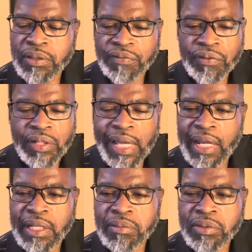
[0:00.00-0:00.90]
If you're not
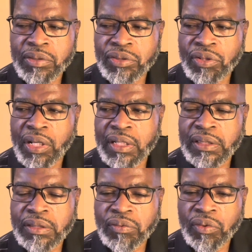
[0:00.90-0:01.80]
able to join us,
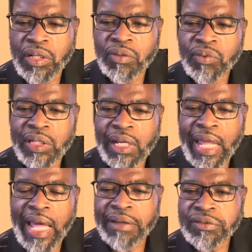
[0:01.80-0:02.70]
we're good. We
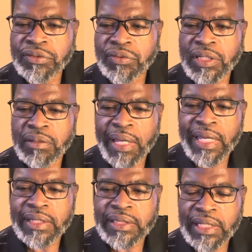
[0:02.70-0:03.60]
live stream
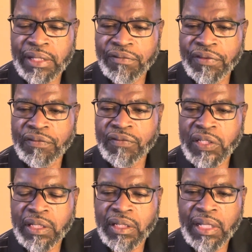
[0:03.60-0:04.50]
at ten
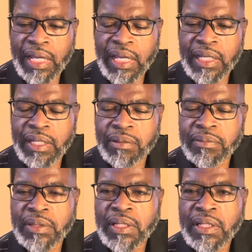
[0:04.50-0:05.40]
fifteen a m
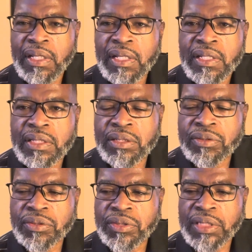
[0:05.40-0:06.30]

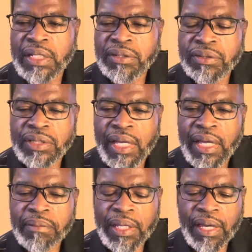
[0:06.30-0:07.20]
Central Standard
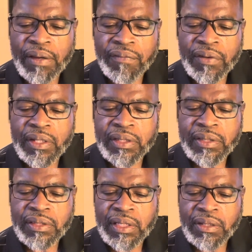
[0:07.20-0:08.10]
Time every
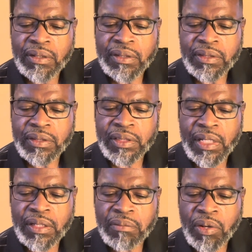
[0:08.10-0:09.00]
single
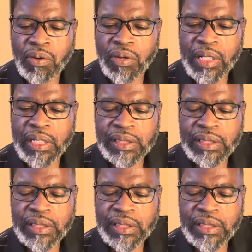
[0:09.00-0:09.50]
Sunday morning.